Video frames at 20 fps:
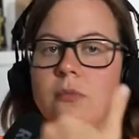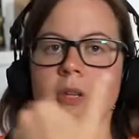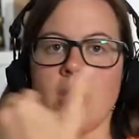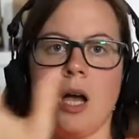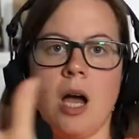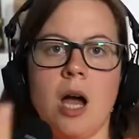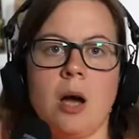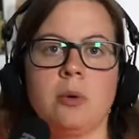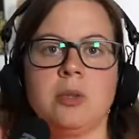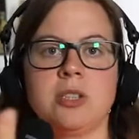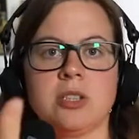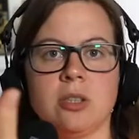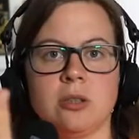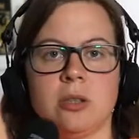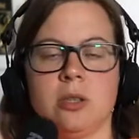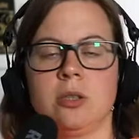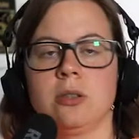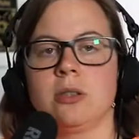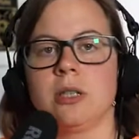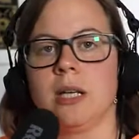how it's going
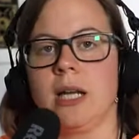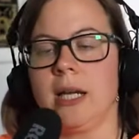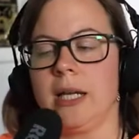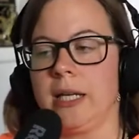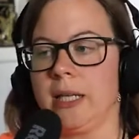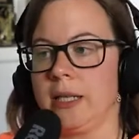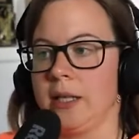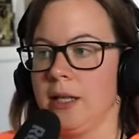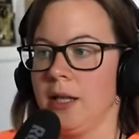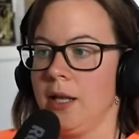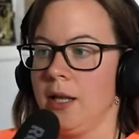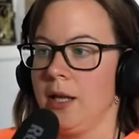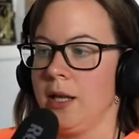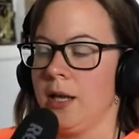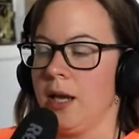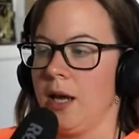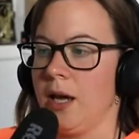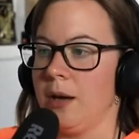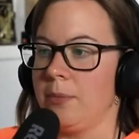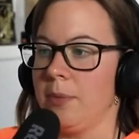to look like
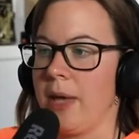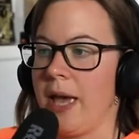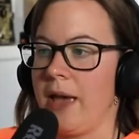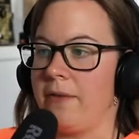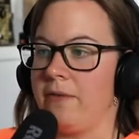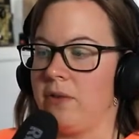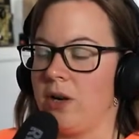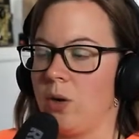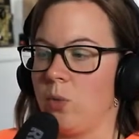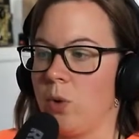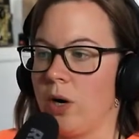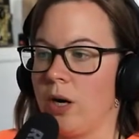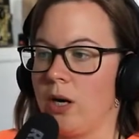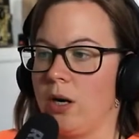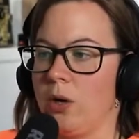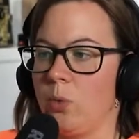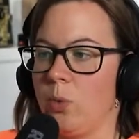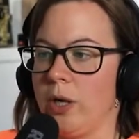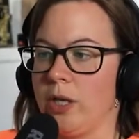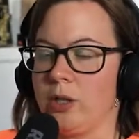
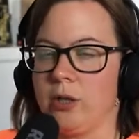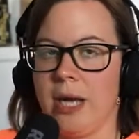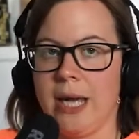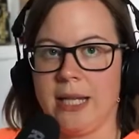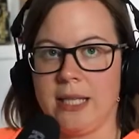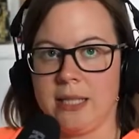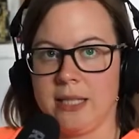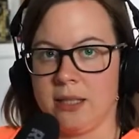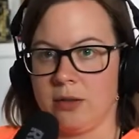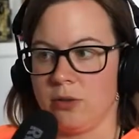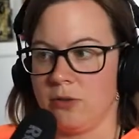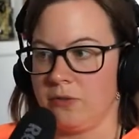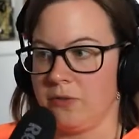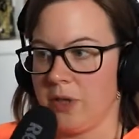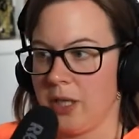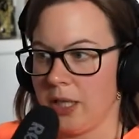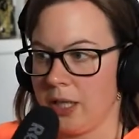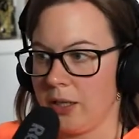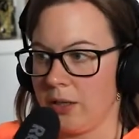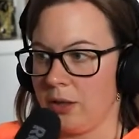everywhere when you're editing your
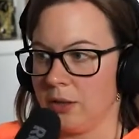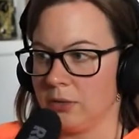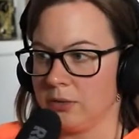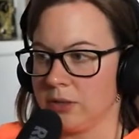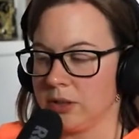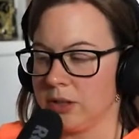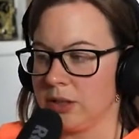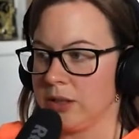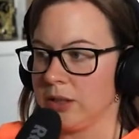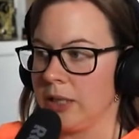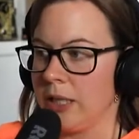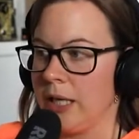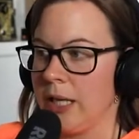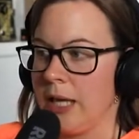videos.